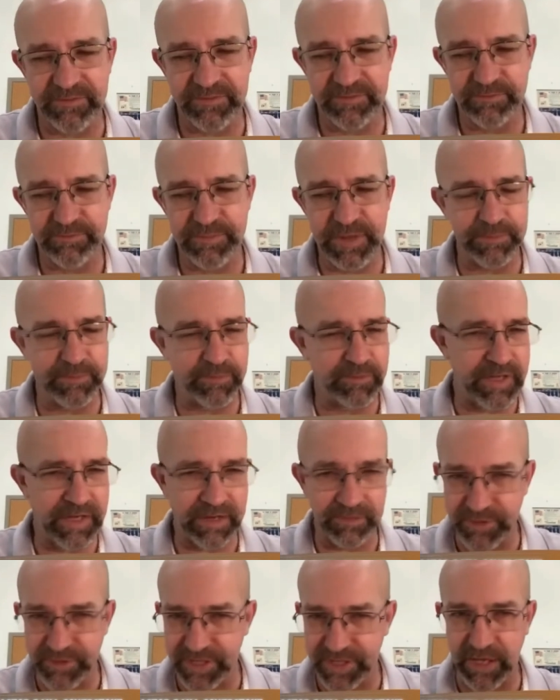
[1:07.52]
People
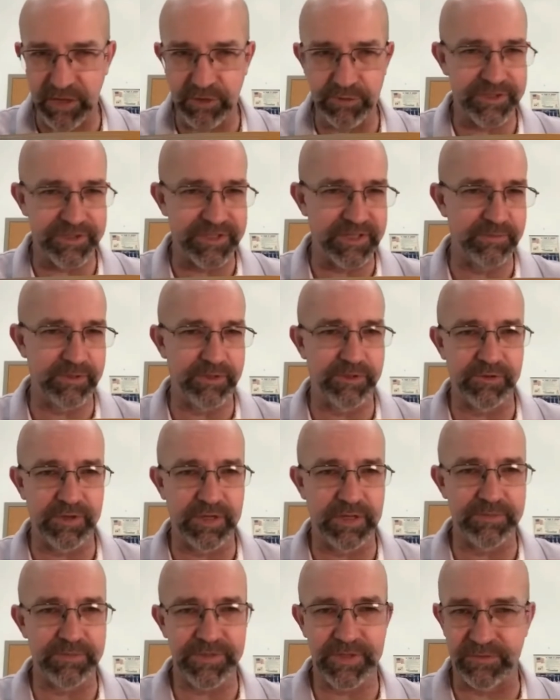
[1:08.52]
every day who will send me
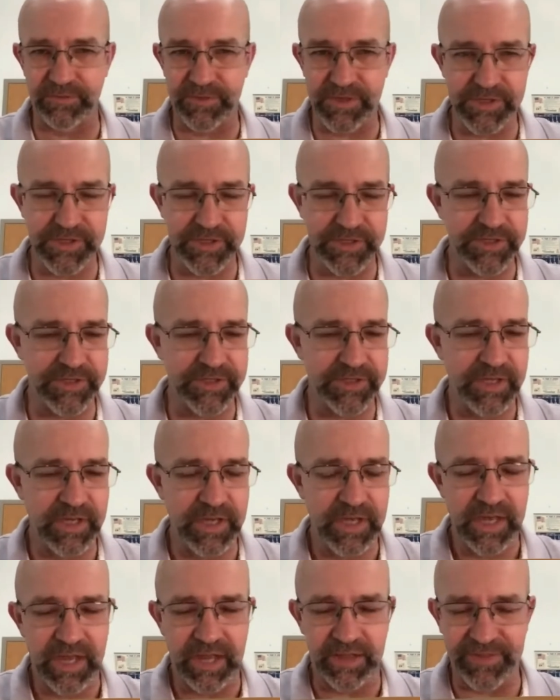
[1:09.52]
dreams and visions
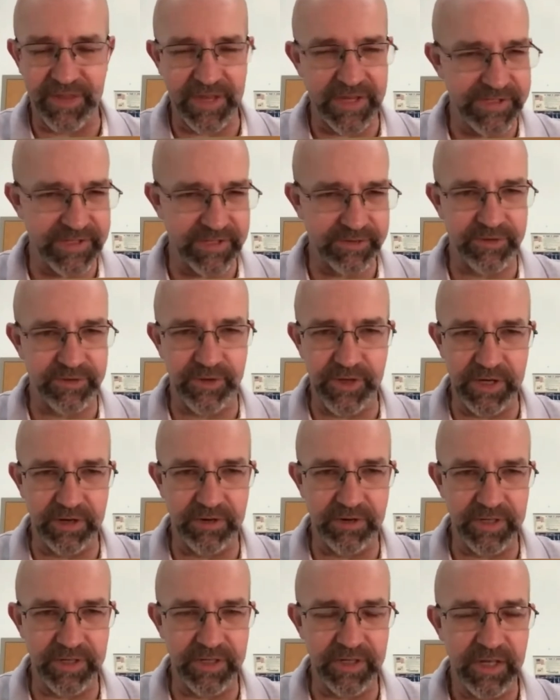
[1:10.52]
and things that they're
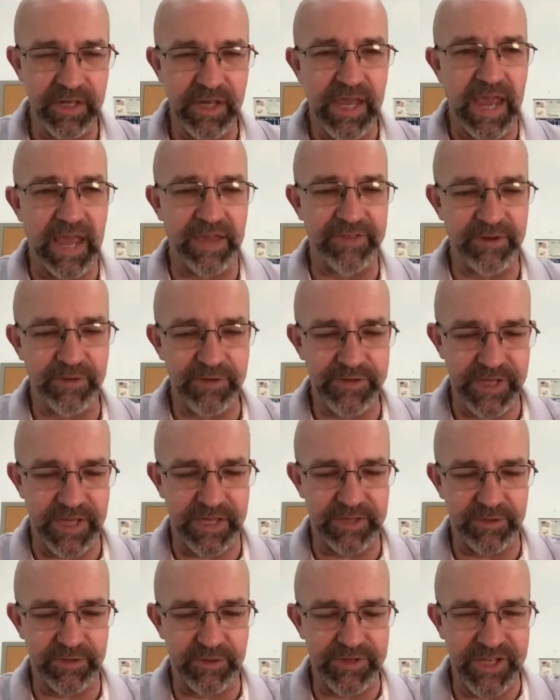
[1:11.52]
hearing, and there is a
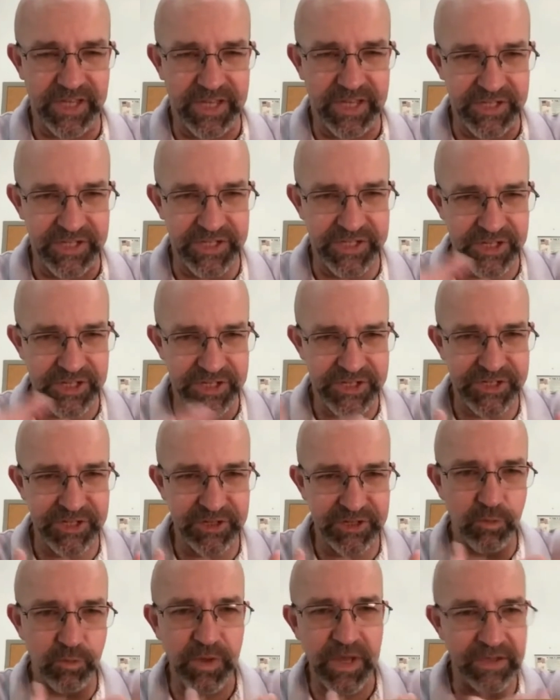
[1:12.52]
there is a consistent
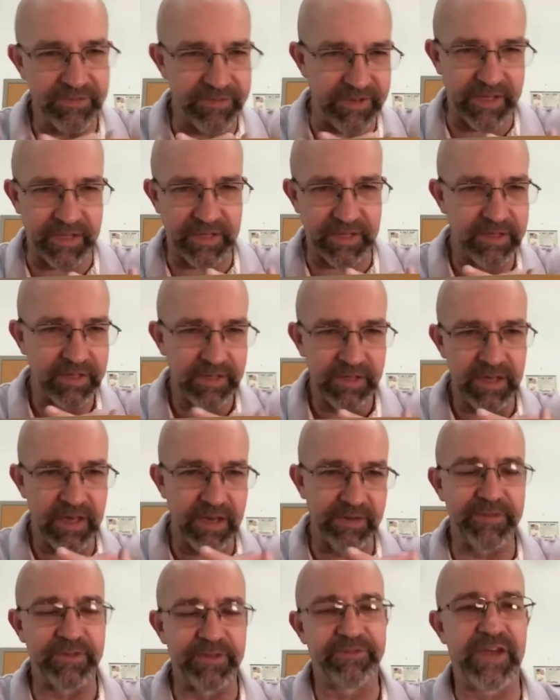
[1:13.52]
weaving
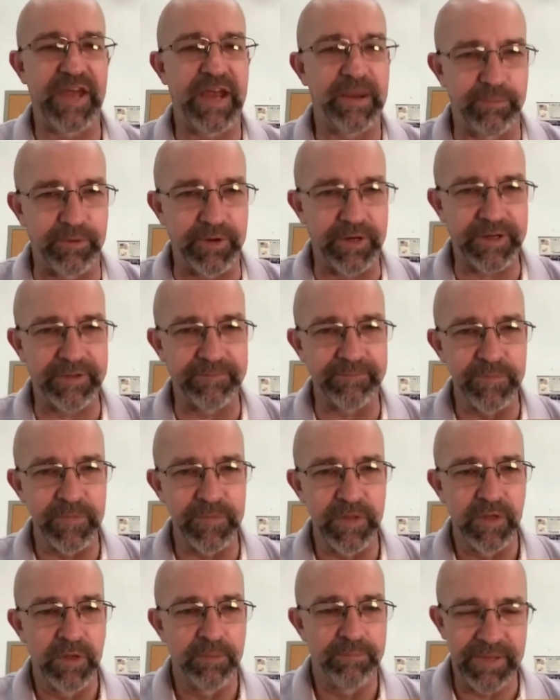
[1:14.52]
of the fabric.
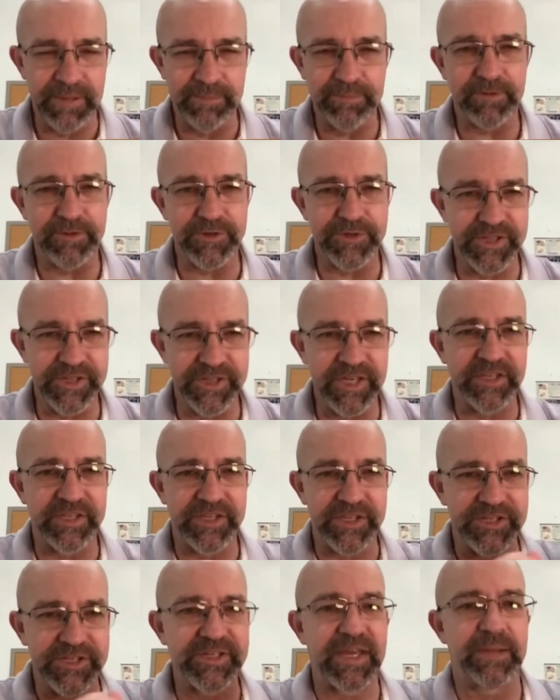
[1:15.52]
People are seeing the
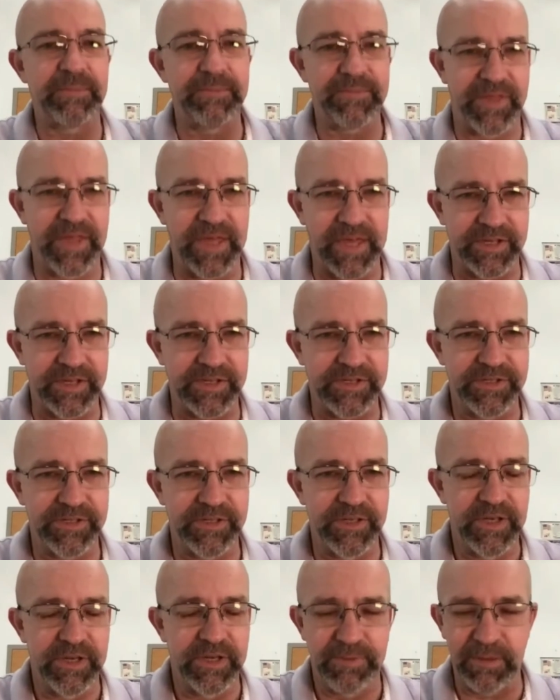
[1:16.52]
same things.
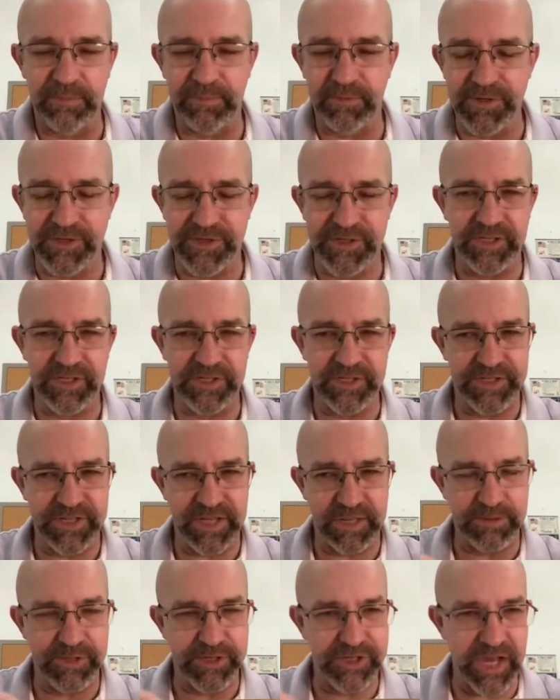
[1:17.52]
People are seeing the
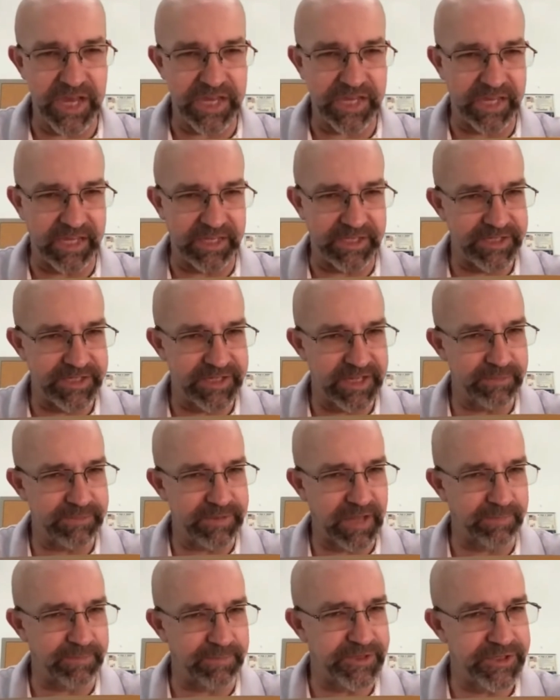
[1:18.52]
same shaking and the same
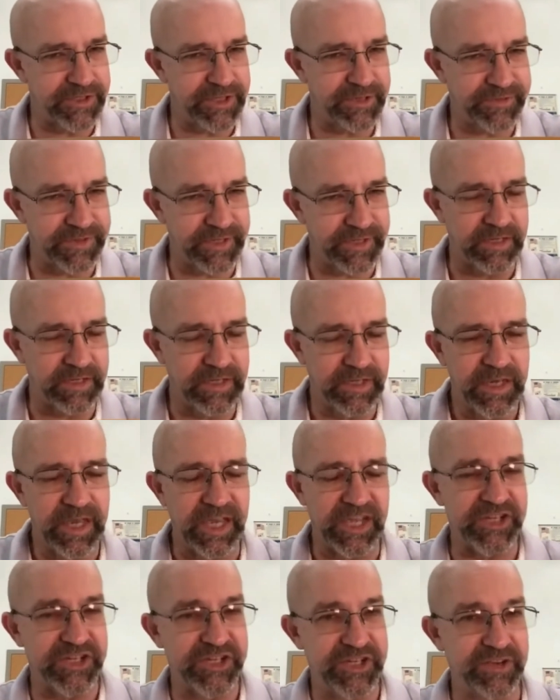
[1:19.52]
type of sifting
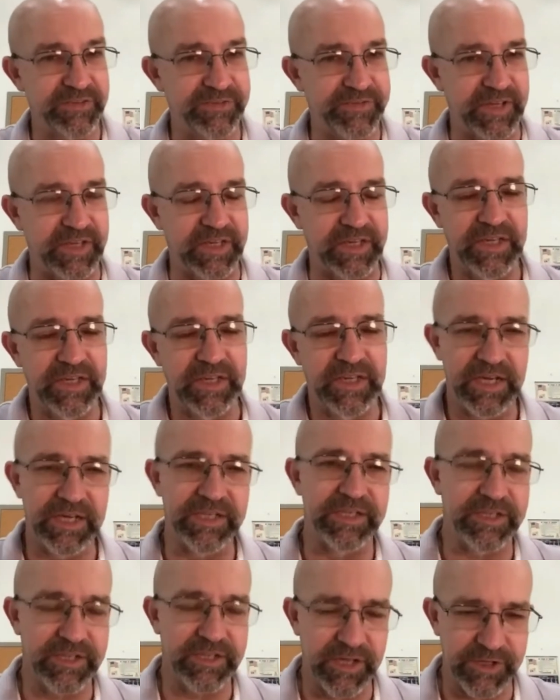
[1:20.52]
and shifting in
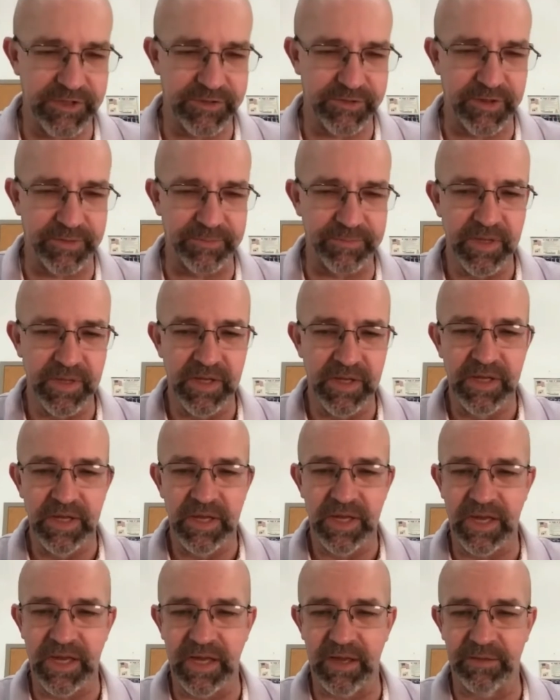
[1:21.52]
the country.
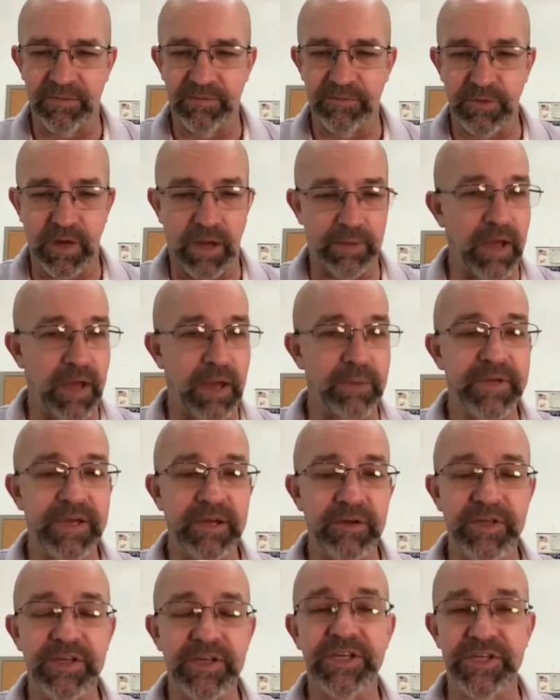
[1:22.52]
Uh, I'm, I'm
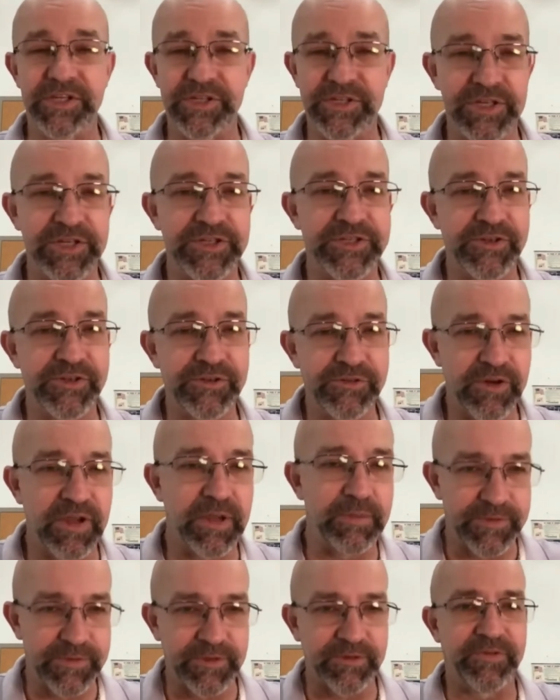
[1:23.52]
hearing consistent
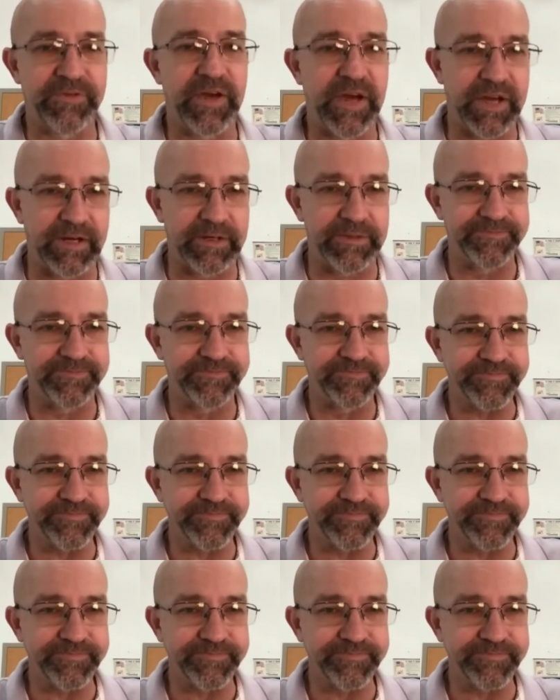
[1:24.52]
dreams of fire.